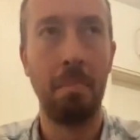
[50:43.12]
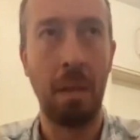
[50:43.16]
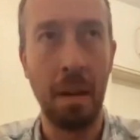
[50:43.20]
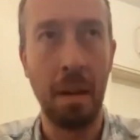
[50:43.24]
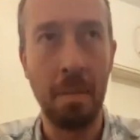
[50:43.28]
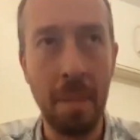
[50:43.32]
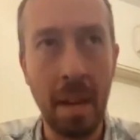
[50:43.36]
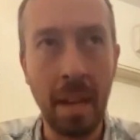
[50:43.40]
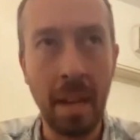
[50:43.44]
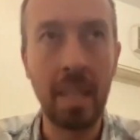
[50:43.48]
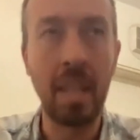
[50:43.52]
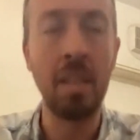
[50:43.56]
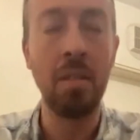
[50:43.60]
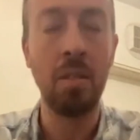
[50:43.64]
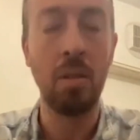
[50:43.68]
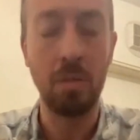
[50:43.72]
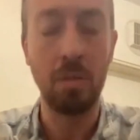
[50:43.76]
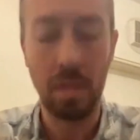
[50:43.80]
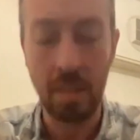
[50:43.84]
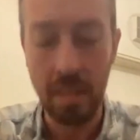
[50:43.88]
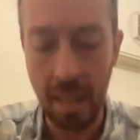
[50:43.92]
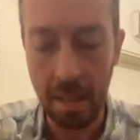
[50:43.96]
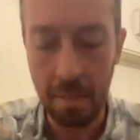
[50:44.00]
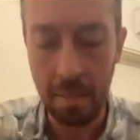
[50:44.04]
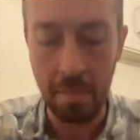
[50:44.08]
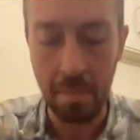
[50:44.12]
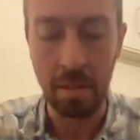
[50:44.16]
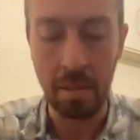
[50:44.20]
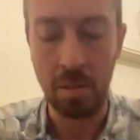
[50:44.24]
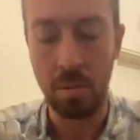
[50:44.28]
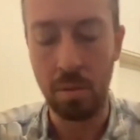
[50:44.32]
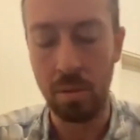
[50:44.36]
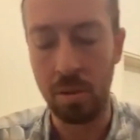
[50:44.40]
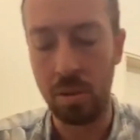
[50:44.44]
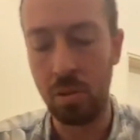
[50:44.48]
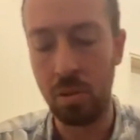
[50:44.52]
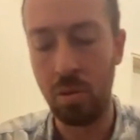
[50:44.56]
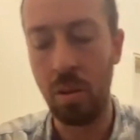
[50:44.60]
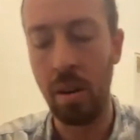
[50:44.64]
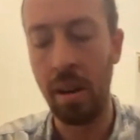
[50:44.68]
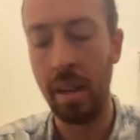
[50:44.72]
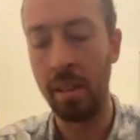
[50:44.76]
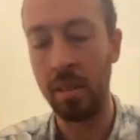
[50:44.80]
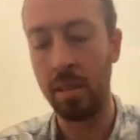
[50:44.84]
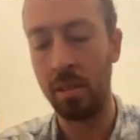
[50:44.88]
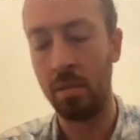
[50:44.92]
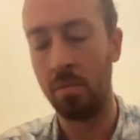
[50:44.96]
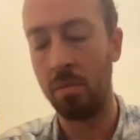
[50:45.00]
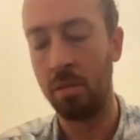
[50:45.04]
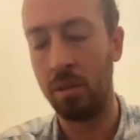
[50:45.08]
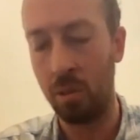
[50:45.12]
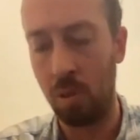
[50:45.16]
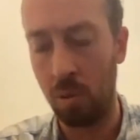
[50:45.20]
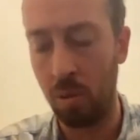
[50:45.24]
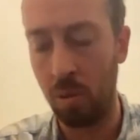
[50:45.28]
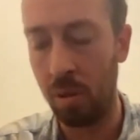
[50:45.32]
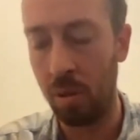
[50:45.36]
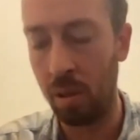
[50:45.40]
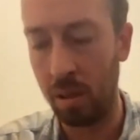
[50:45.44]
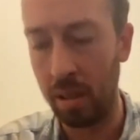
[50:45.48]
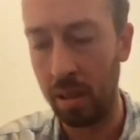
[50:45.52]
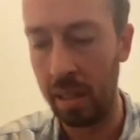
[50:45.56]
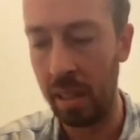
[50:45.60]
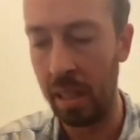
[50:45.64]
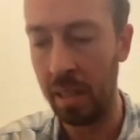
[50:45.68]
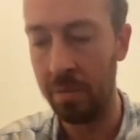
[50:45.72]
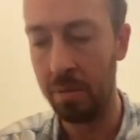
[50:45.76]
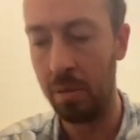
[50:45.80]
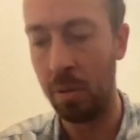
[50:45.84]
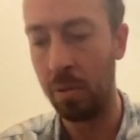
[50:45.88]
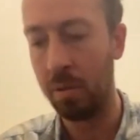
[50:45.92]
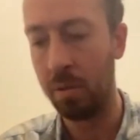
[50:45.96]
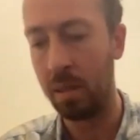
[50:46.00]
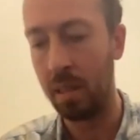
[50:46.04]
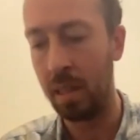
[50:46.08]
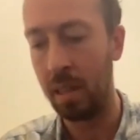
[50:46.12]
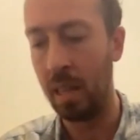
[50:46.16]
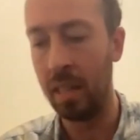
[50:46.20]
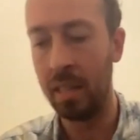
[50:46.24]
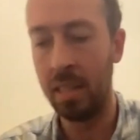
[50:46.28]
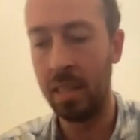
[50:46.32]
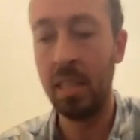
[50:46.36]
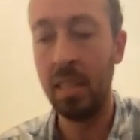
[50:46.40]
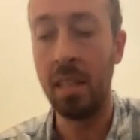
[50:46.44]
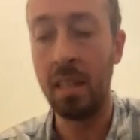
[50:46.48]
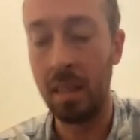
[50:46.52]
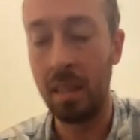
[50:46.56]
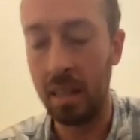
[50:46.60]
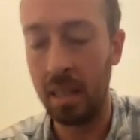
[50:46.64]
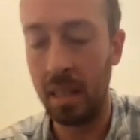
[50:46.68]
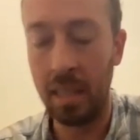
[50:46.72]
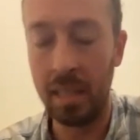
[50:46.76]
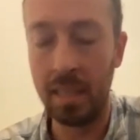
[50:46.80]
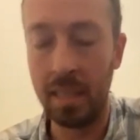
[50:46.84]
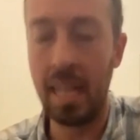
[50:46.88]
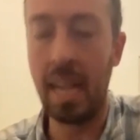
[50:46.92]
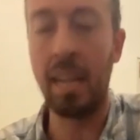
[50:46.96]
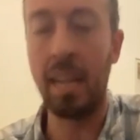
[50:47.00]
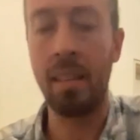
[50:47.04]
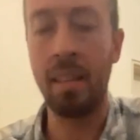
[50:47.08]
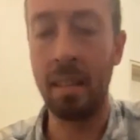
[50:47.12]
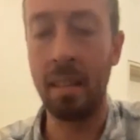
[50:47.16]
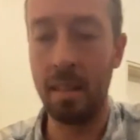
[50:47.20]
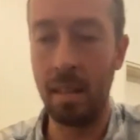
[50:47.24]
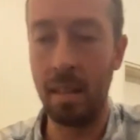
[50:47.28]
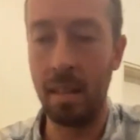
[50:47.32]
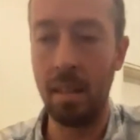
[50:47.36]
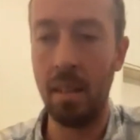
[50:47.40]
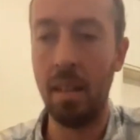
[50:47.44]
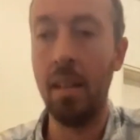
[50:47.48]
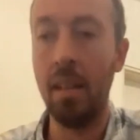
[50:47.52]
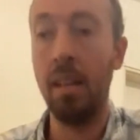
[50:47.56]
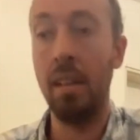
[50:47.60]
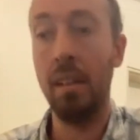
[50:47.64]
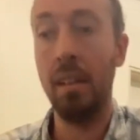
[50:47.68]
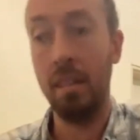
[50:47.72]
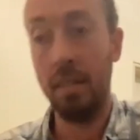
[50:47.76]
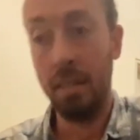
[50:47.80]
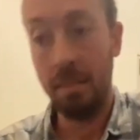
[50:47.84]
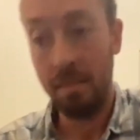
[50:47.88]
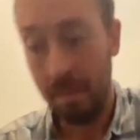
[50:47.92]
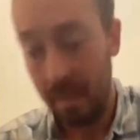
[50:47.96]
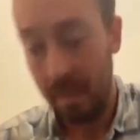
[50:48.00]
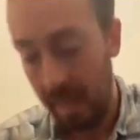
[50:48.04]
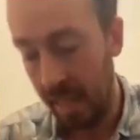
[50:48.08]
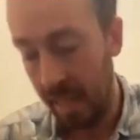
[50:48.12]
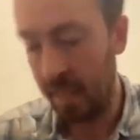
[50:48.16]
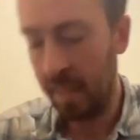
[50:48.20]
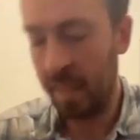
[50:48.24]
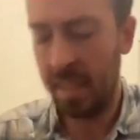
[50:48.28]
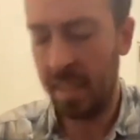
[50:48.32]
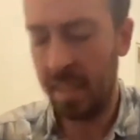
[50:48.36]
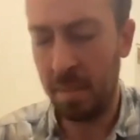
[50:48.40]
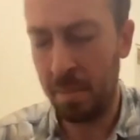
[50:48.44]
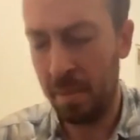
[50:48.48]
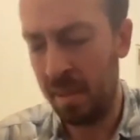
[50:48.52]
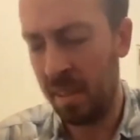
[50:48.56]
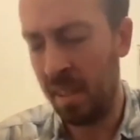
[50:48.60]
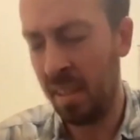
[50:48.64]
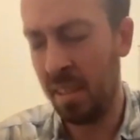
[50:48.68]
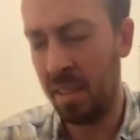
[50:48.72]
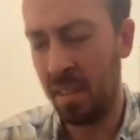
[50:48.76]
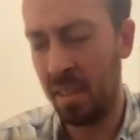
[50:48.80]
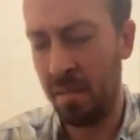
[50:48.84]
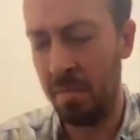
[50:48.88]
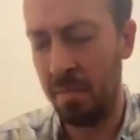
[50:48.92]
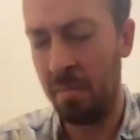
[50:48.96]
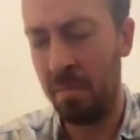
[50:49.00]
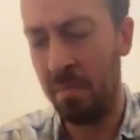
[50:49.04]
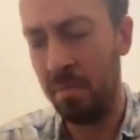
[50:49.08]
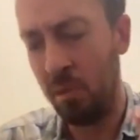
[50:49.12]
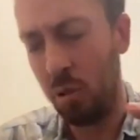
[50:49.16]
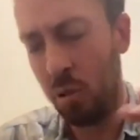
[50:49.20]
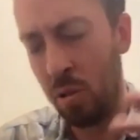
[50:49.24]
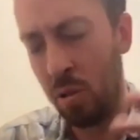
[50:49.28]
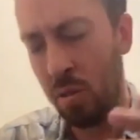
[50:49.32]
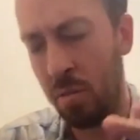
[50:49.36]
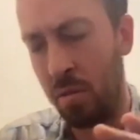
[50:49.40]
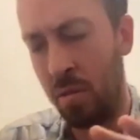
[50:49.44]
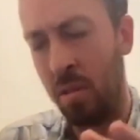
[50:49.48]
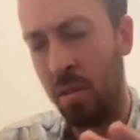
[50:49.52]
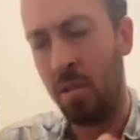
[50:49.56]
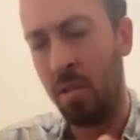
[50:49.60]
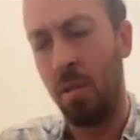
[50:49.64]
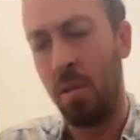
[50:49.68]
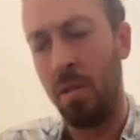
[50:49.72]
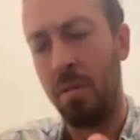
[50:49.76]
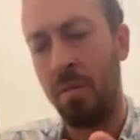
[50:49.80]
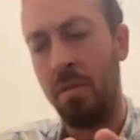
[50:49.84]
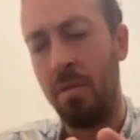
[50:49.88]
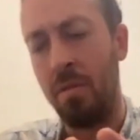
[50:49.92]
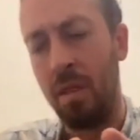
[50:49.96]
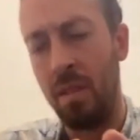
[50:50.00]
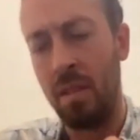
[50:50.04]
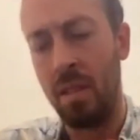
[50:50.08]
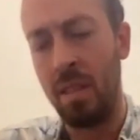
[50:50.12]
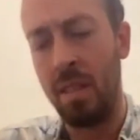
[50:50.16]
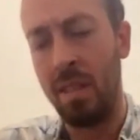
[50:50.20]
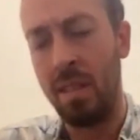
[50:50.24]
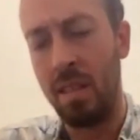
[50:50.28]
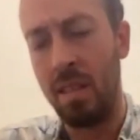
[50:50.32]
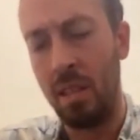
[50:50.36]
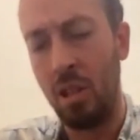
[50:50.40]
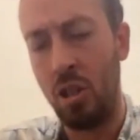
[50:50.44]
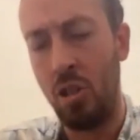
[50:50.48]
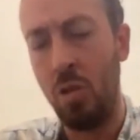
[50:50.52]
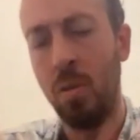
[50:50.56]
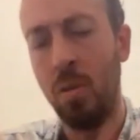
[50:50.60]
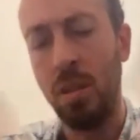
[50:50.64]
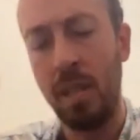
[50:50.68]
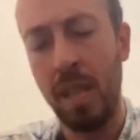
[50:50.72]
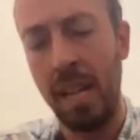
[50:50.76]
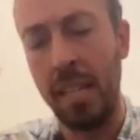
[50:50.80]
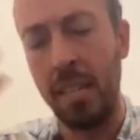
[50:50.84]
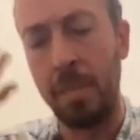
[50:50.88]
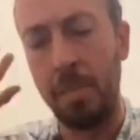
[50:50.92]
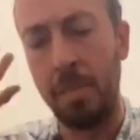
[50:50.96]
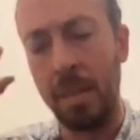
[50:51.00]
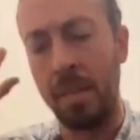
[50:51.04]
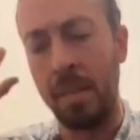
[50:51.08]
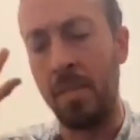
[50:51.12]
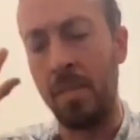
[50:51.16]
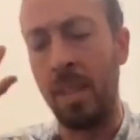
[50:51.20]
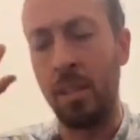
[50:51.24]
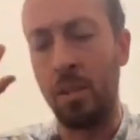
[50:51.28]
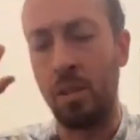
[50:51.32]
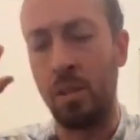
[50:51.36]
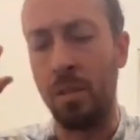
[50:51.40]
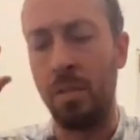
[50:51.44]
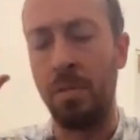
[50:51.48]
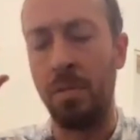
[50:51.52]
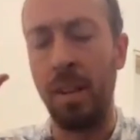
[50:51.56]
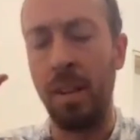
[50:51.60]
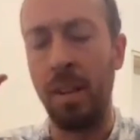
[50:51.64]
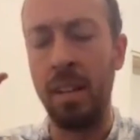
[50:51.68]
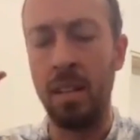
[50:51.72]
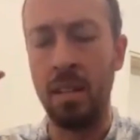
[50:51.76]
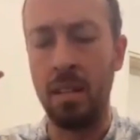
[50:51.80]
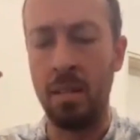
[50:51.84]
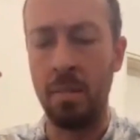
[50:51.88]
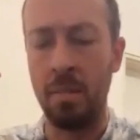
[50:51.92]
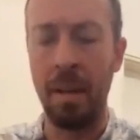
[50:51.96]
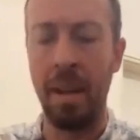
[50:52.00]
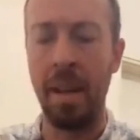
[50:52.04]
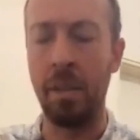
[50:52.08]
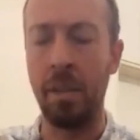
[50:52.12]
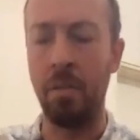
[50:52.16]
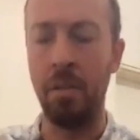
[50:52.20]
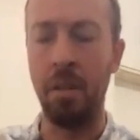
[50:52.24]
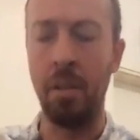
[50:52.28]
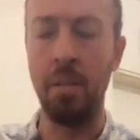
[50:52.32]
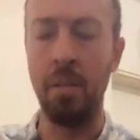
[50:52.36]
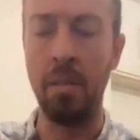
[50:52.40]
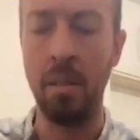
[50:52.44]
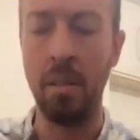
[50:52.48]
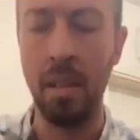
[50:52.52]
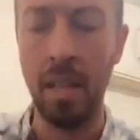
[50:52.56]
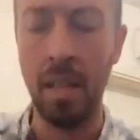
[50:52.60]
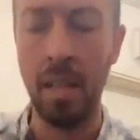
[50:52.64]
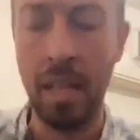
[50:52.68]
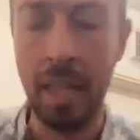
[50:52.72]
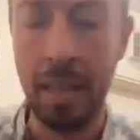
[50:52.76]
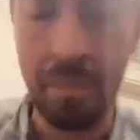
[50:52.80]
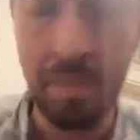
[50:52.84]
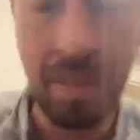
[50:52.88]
by making those statements, was trying to rhetorically evoke the idea exactly that anti-Semitism should sort of, the Jewish aspect of that should fade into the background,